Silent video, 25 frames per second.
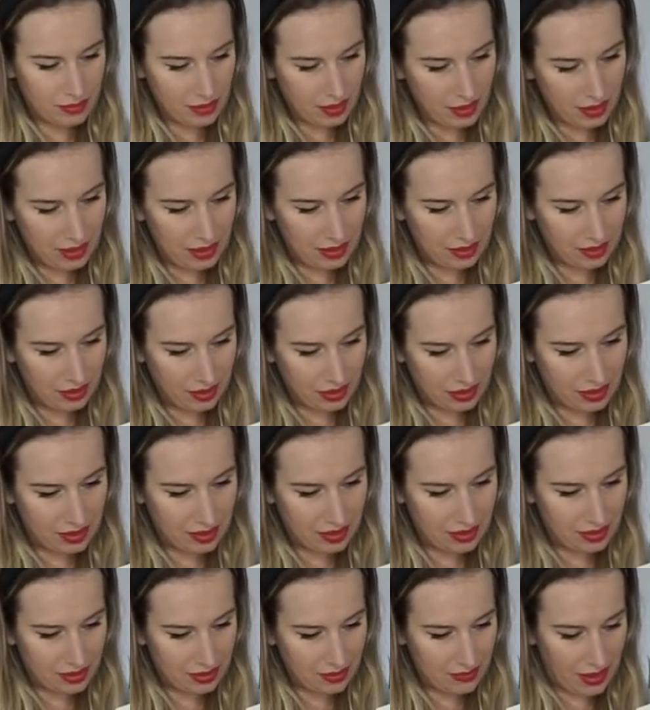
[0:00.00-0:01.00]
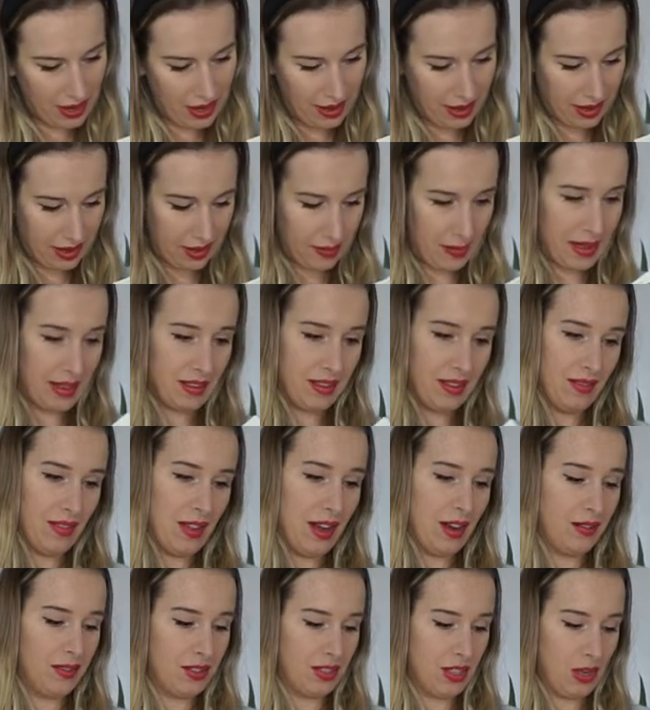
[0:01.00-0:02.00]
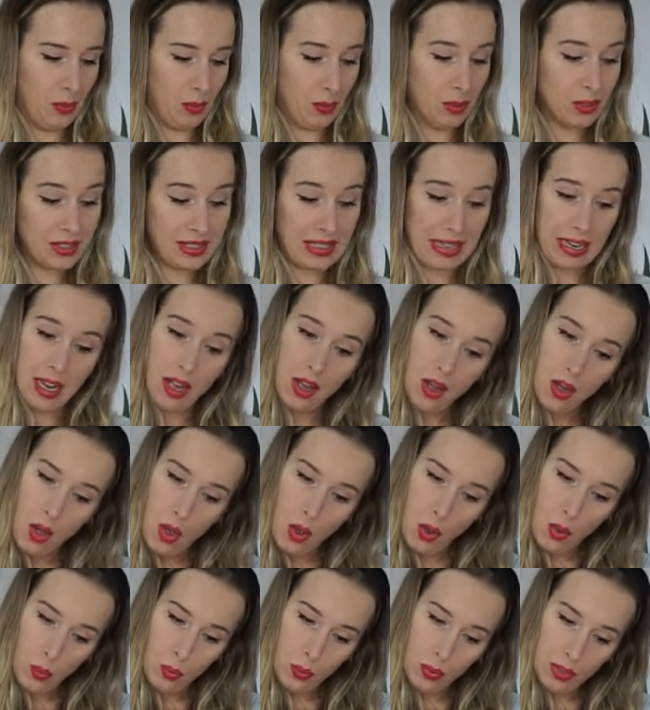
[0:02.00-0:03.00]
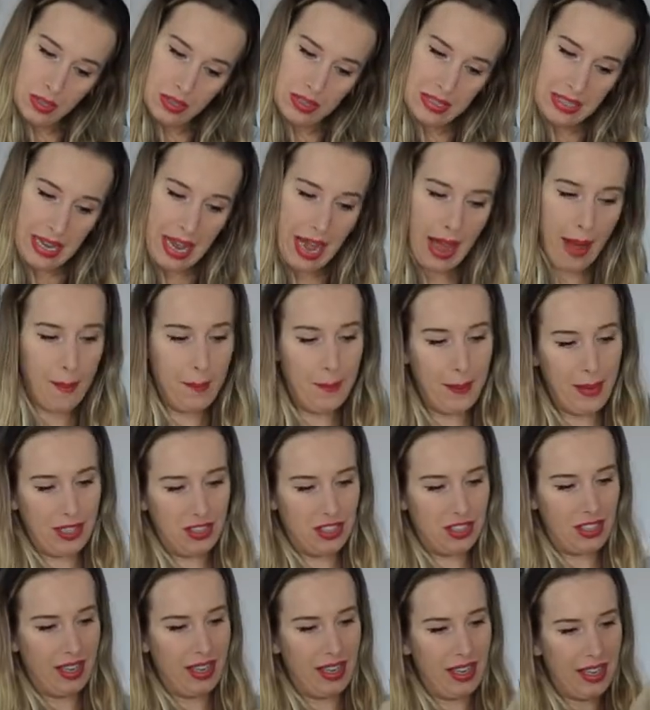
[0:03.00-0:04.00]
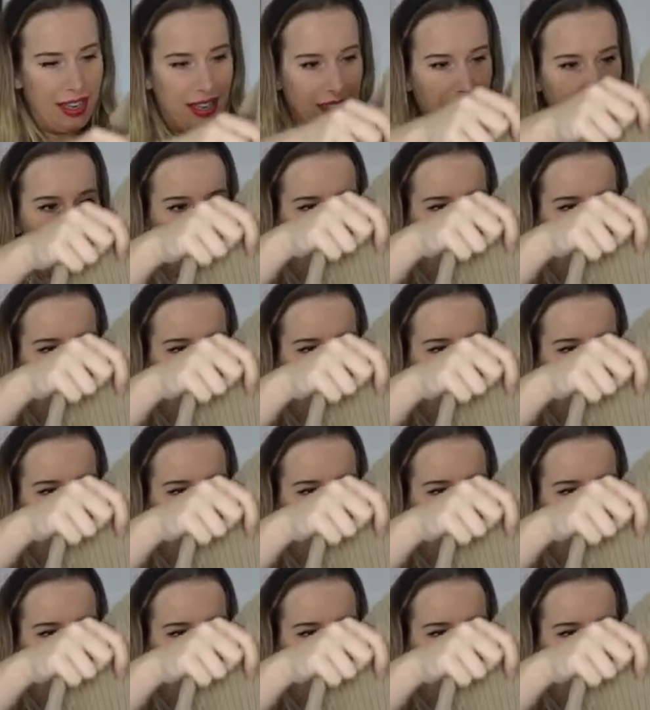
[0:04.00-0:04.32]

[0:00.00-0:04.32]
this looks very expensive though, so we'll see. We'll see how much it is.